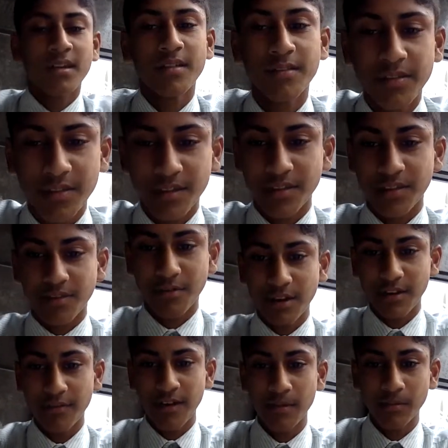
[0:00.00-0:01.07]
the
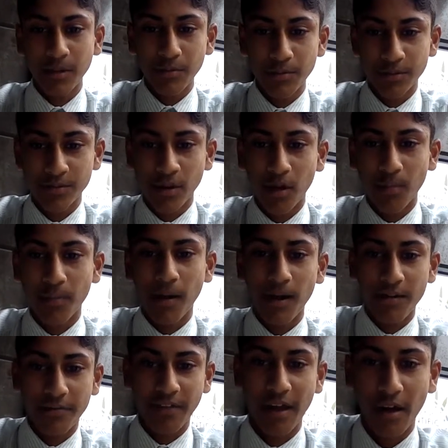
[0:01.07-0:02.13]
Greek family was not
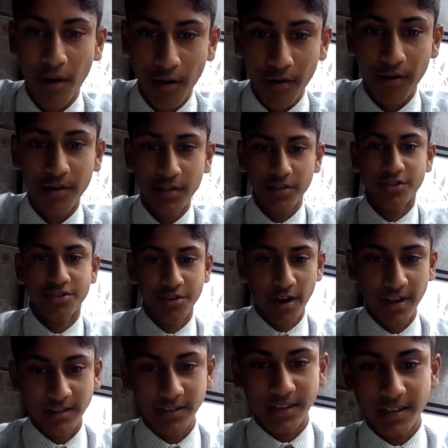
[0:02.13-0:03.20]
part of their own
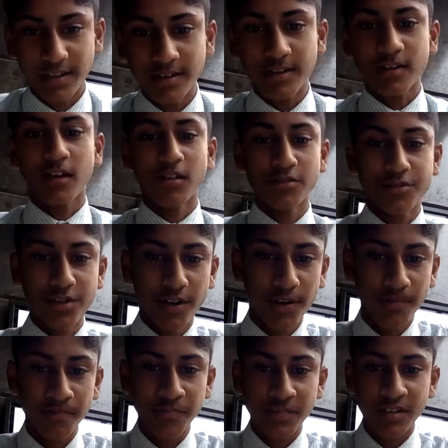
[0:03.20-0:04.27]
Australian culture,
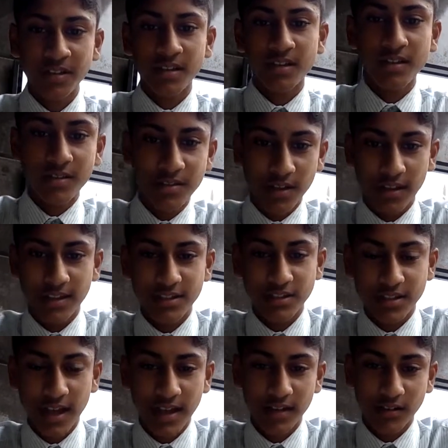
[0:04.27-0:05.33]
so he
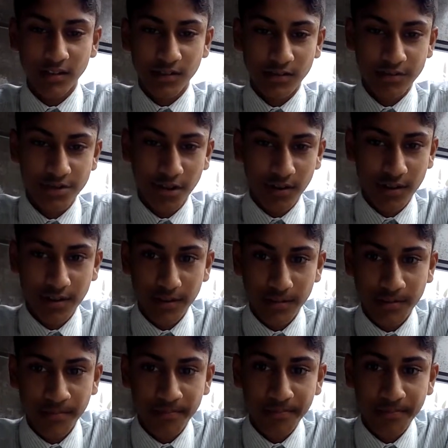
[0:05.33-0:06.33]
just had a little shot at them.